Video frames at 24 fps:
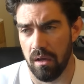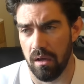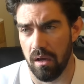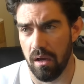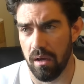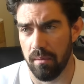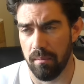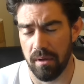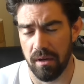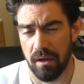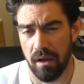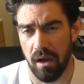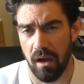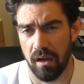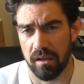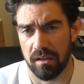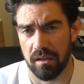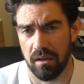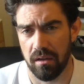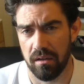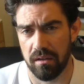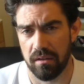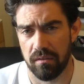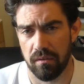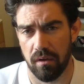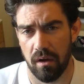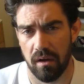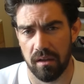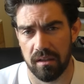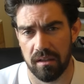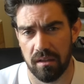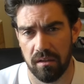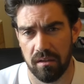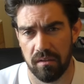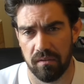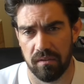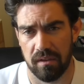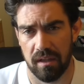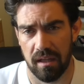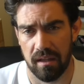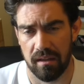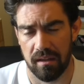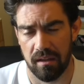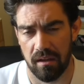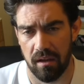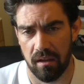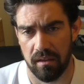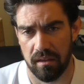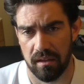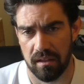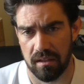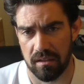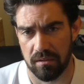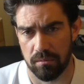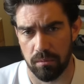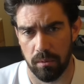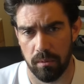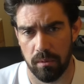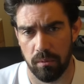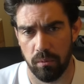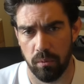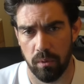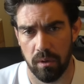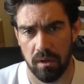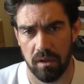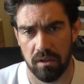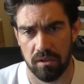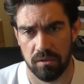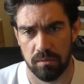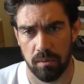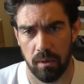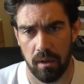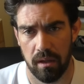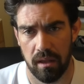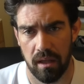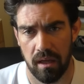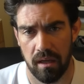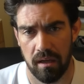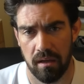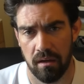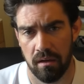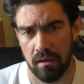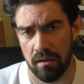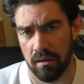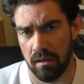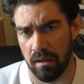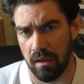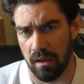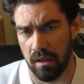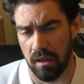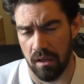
And I kind of get that. I think it's probably worse where they are.